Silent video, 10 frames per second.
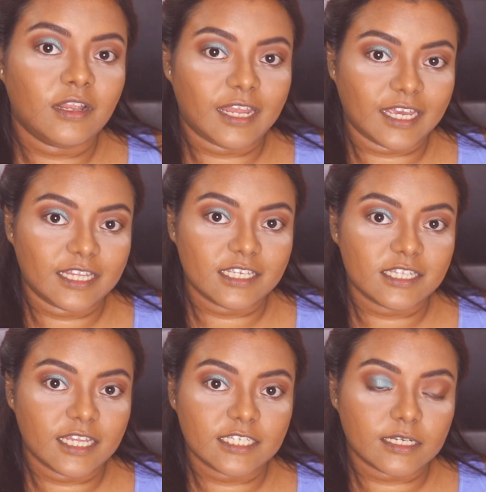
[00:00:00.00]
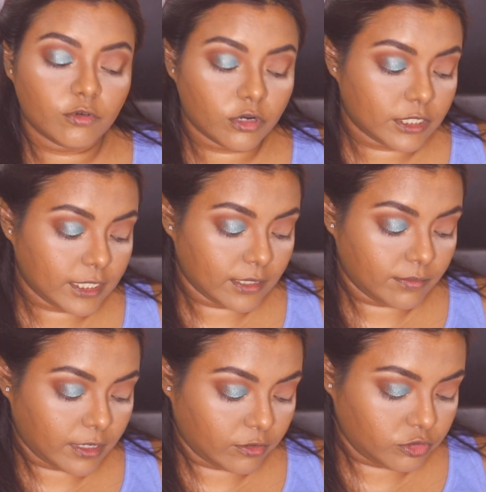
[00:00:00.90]
like this. Next, I'm going to take the
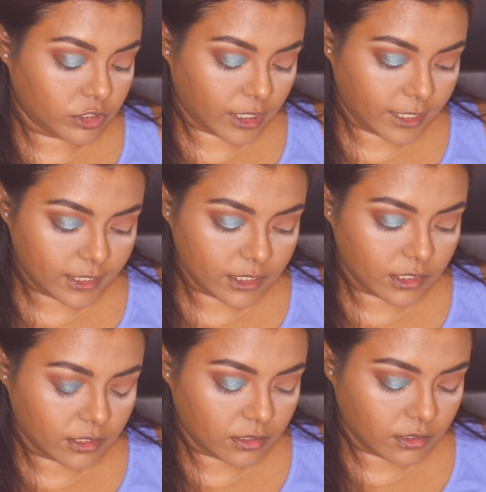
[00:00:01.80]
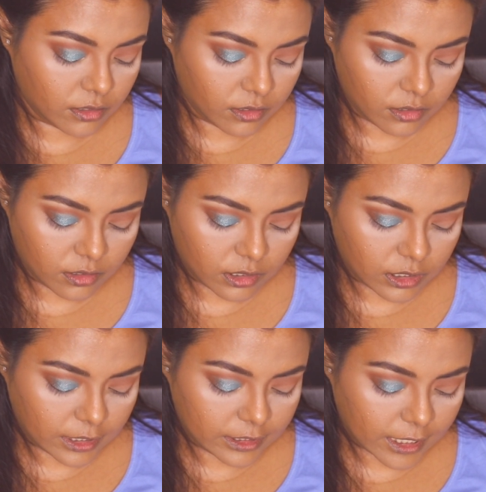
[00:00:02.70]
brown shades
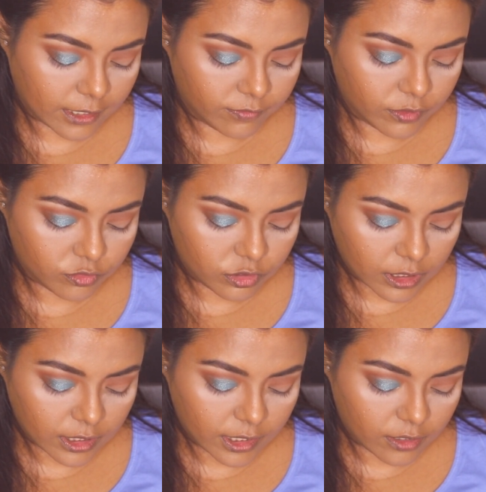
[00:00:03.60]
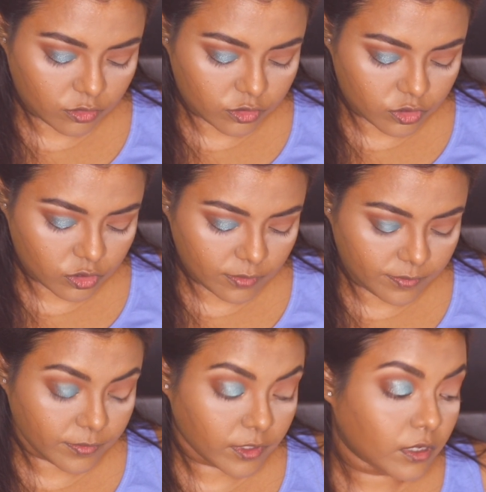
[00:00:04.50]
that I have used earlier also,
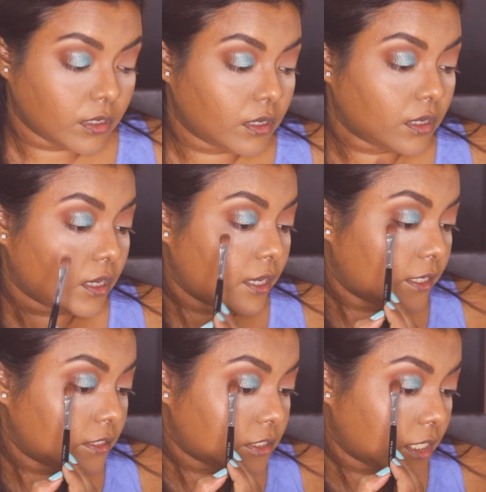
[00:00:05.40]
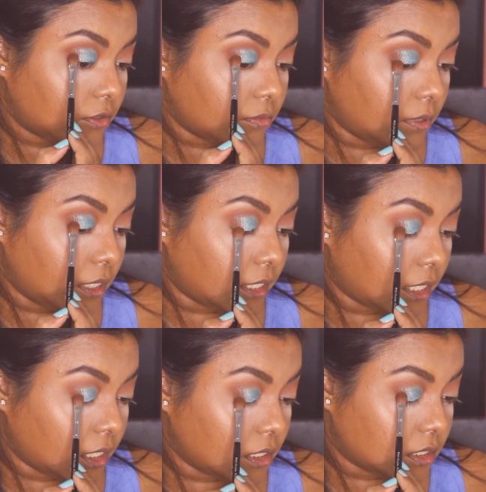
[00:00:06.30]
and try to blend the
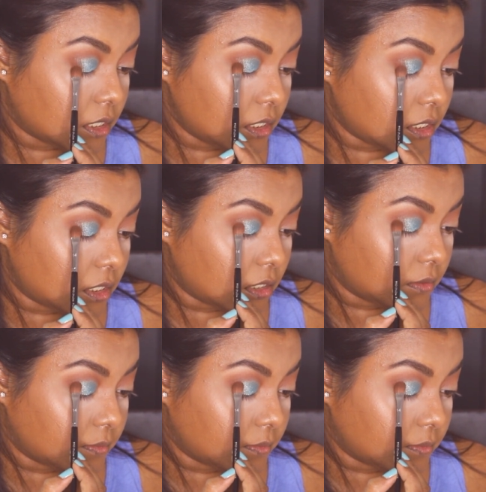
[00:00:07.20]
edges.